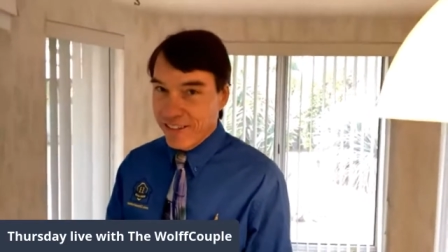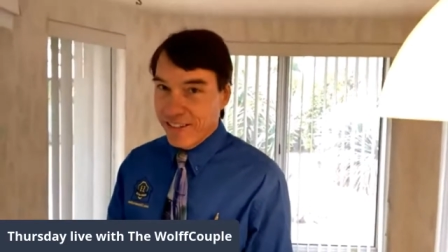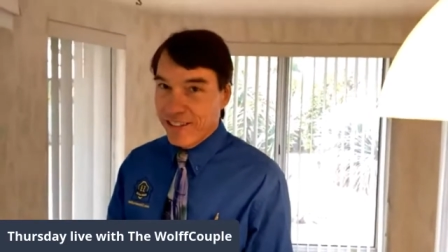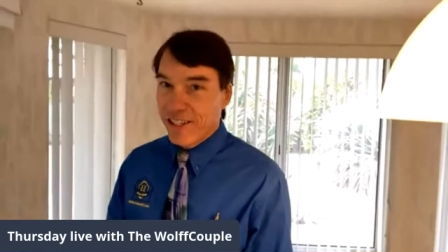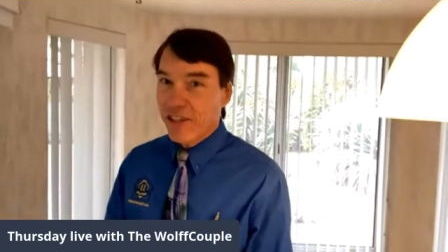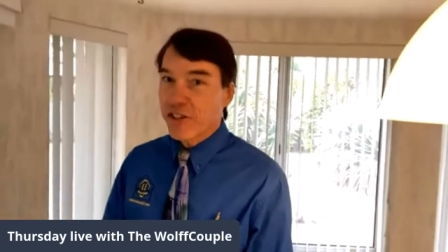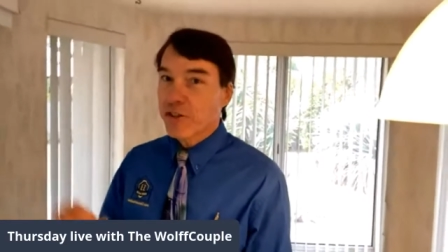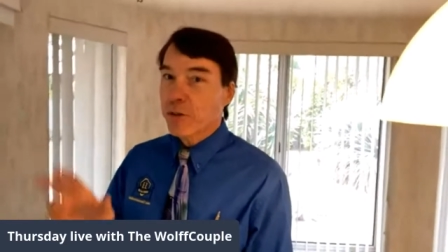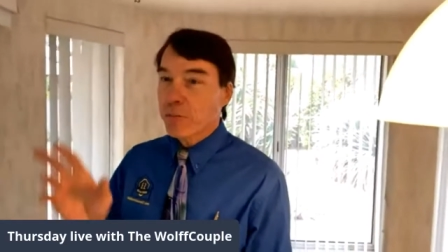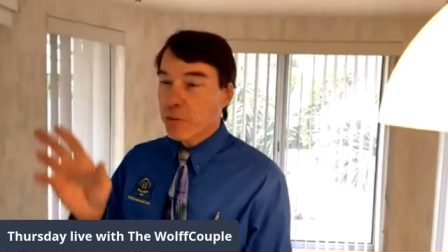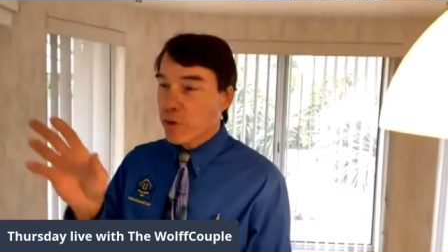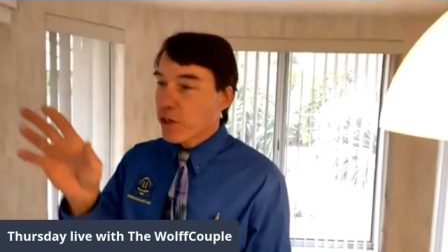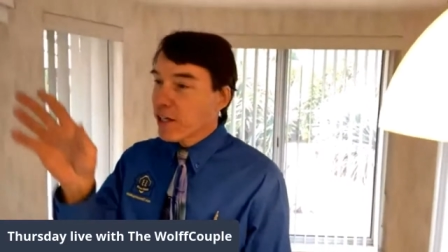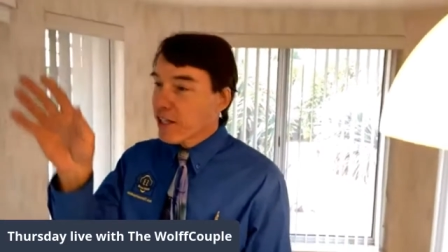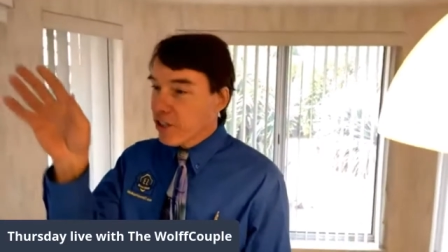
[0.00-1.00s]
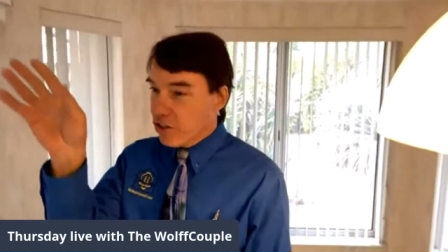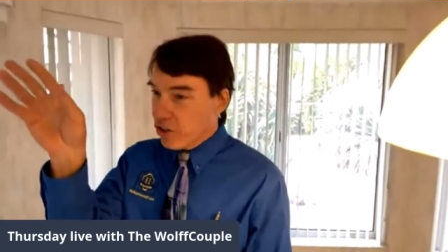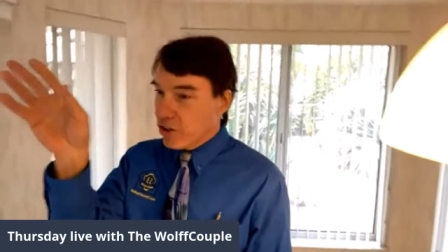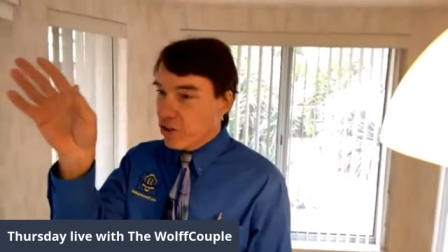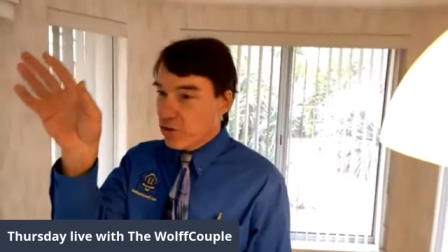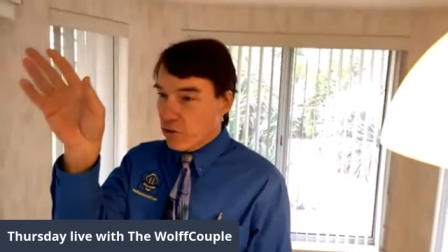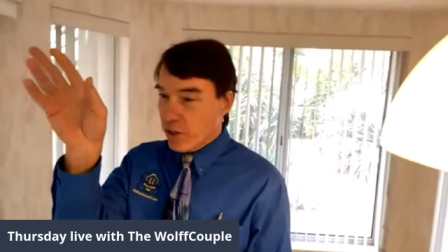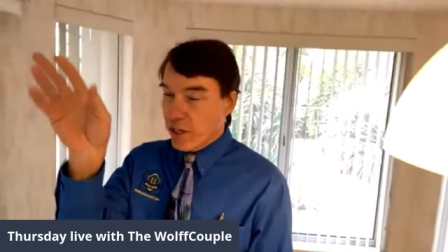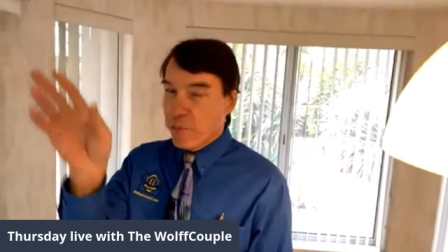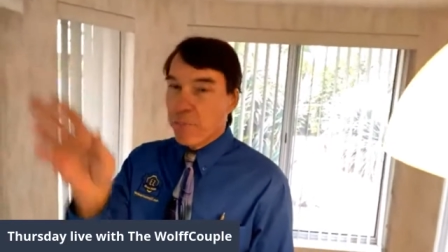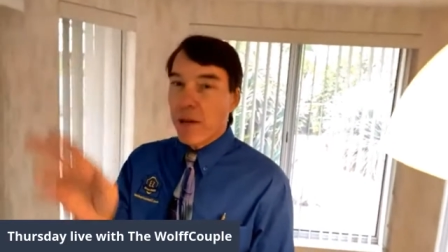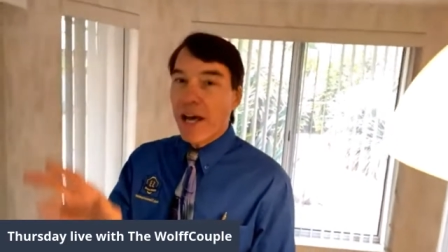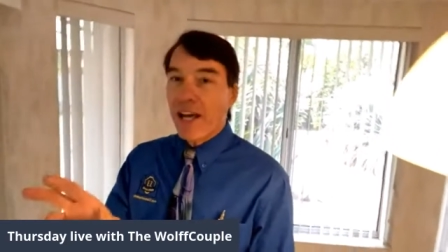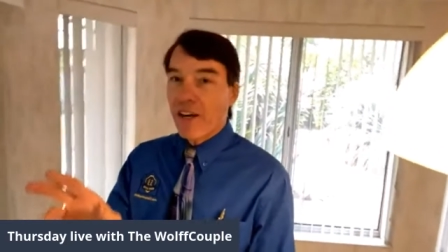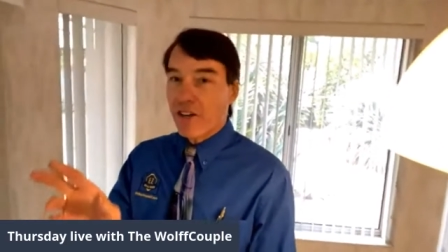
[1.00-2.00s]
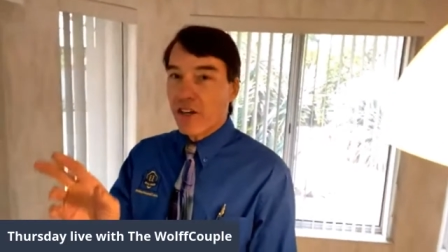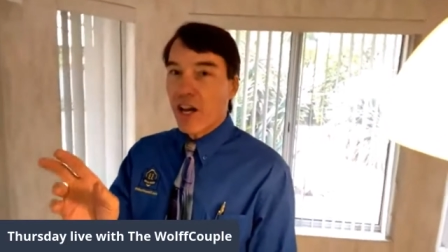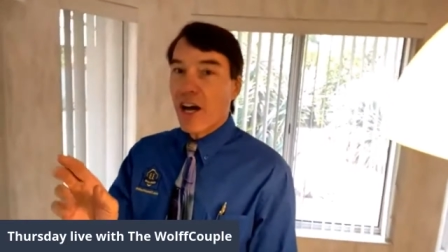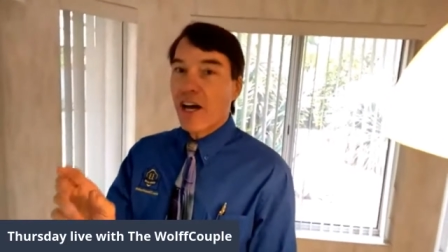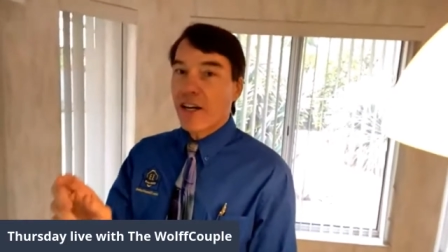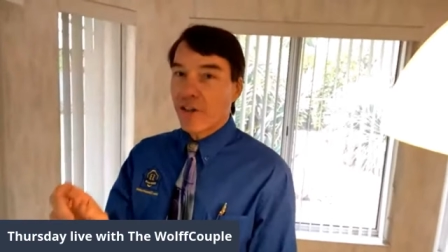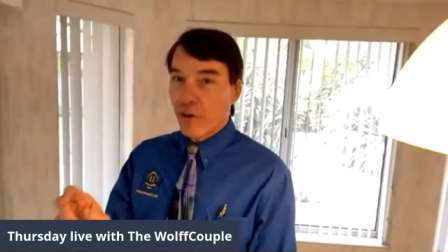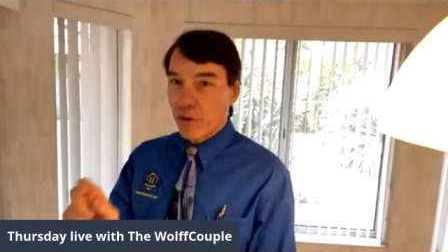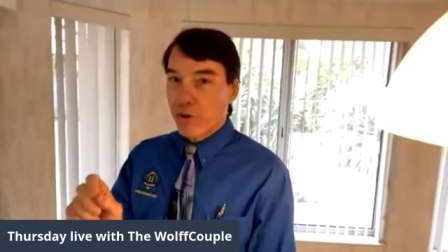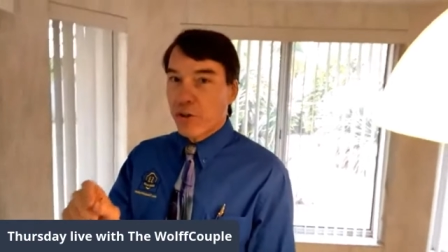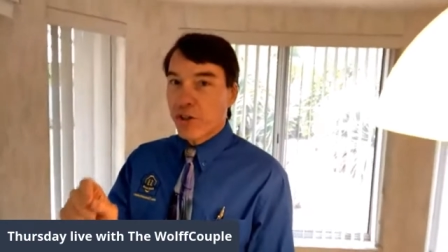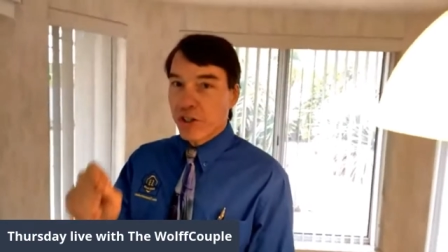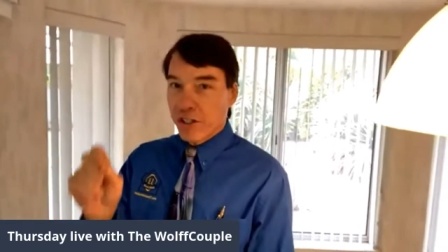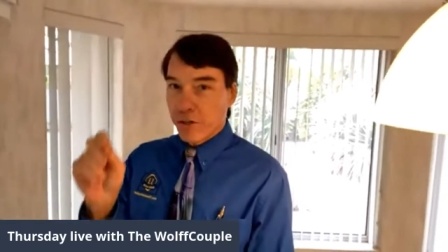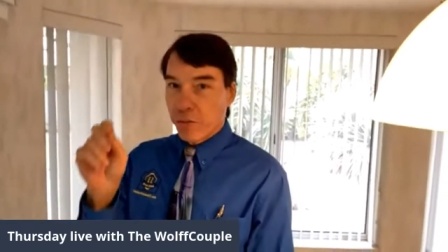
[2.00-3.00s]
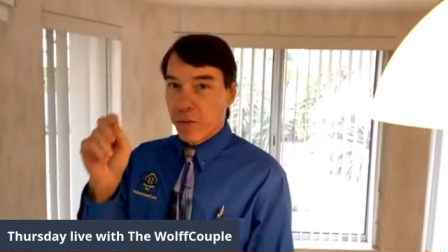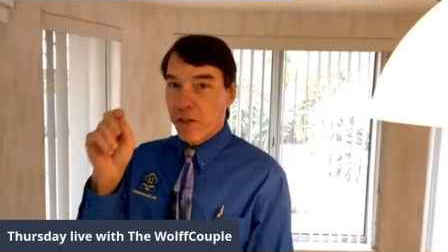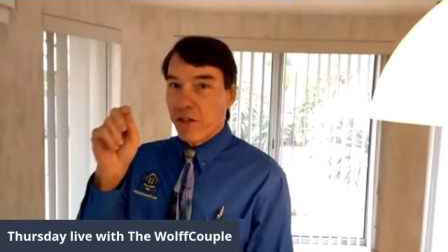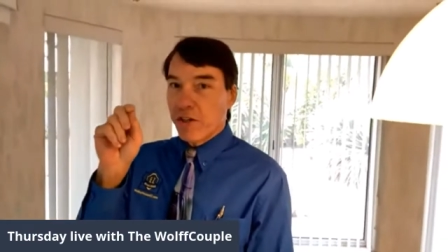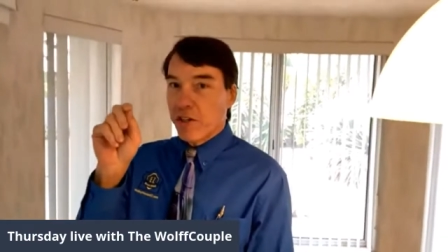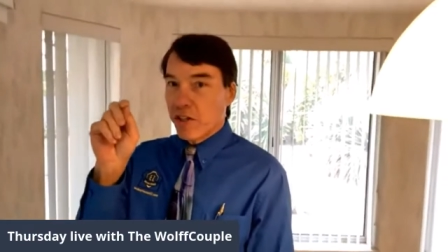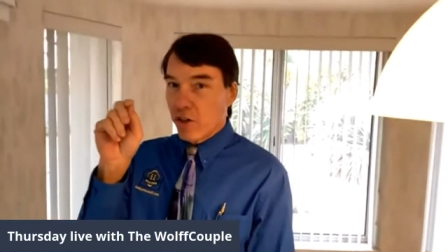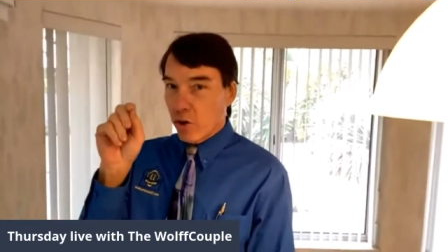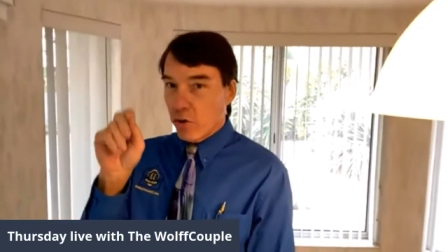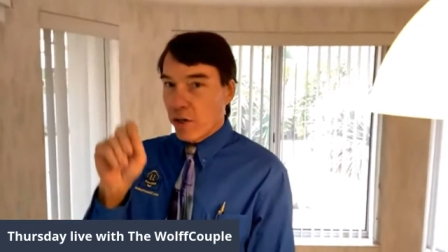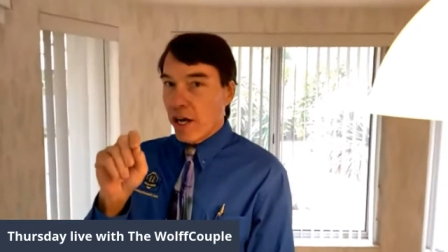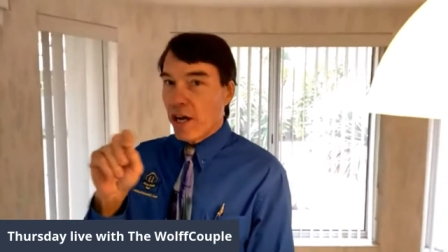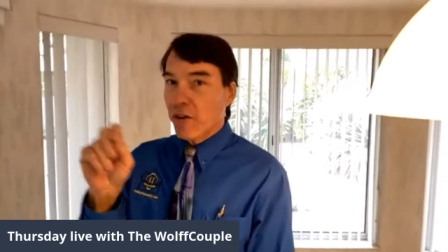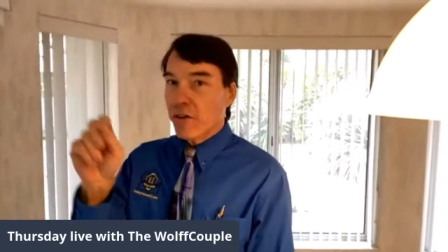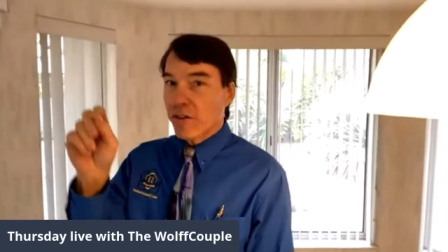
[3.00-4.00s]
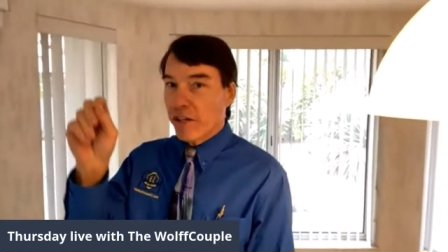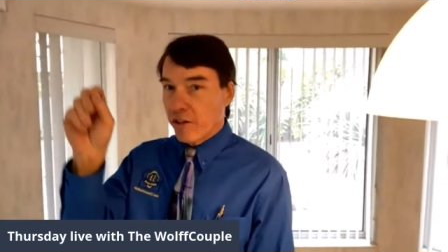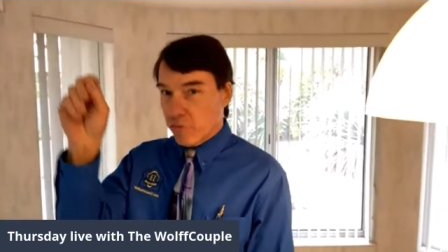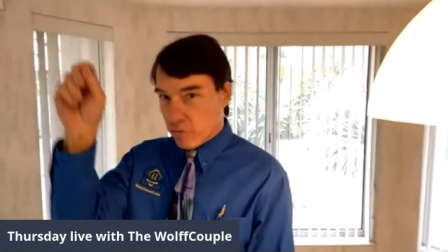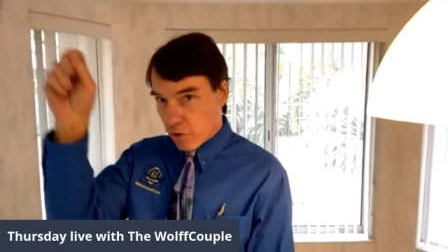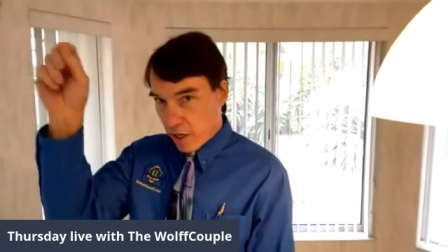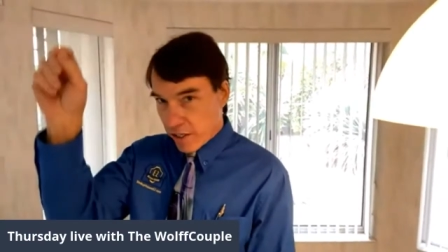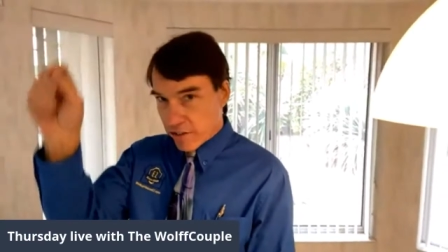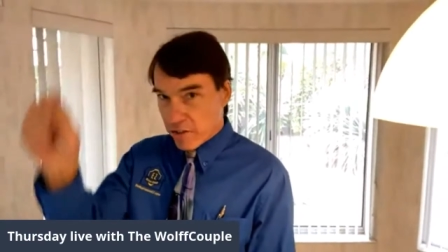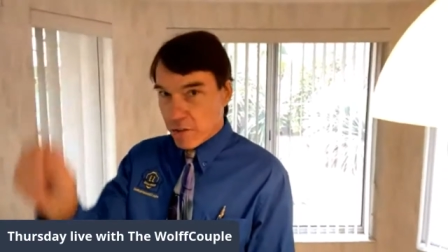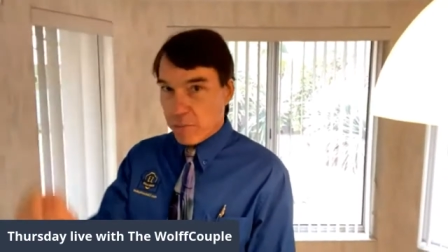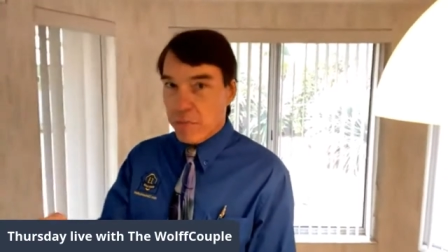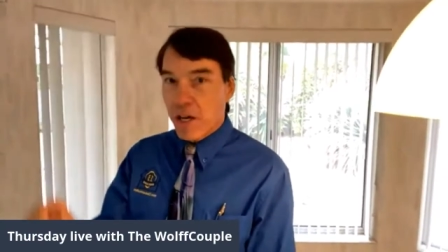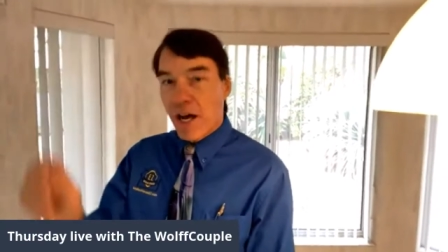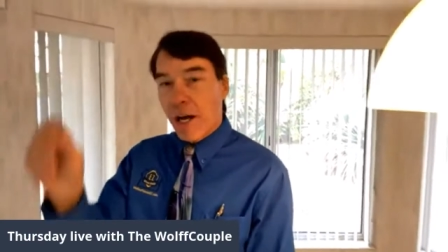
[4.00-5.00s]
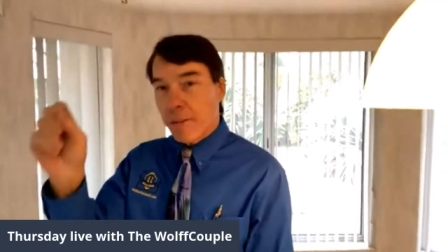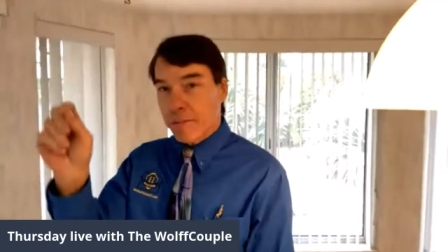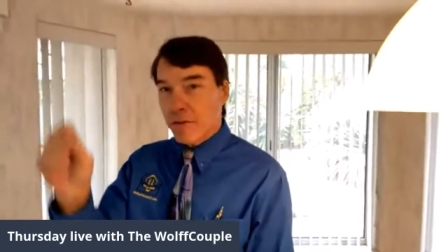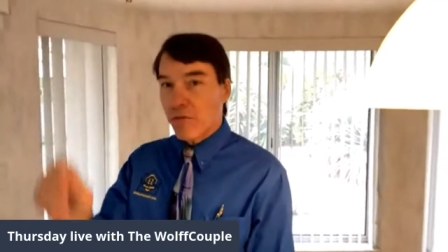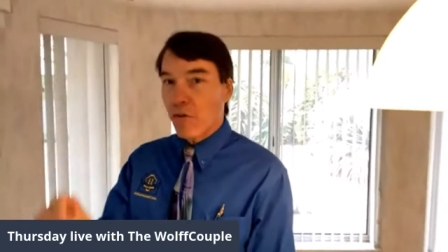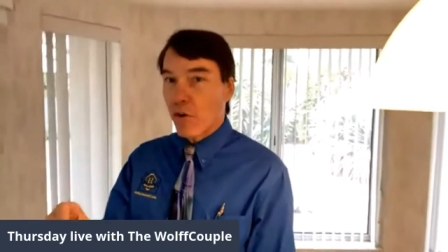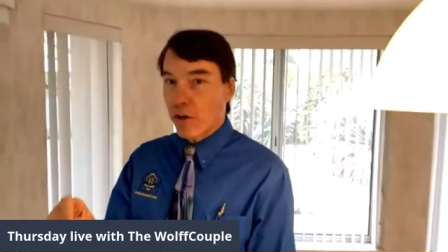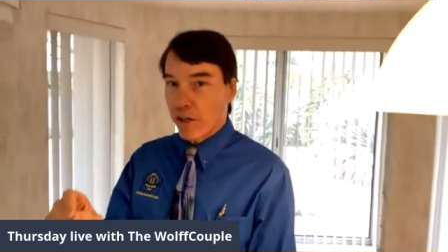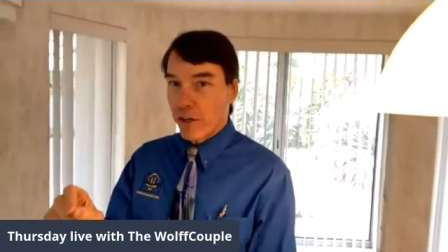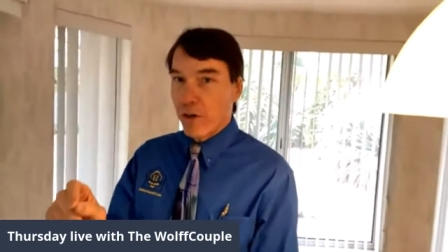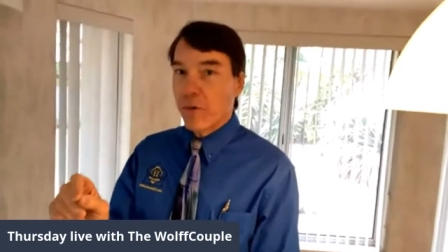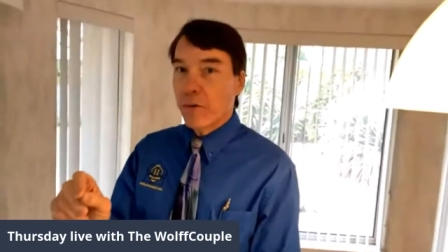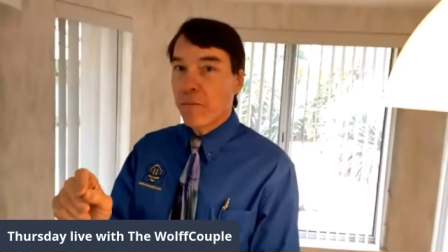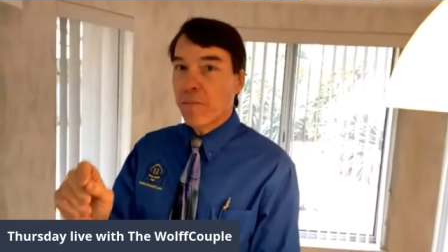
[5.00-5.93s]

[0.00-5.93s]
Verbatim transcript: There's a pretty good grid pattern on Ownerly where you can go down and they run some comps for you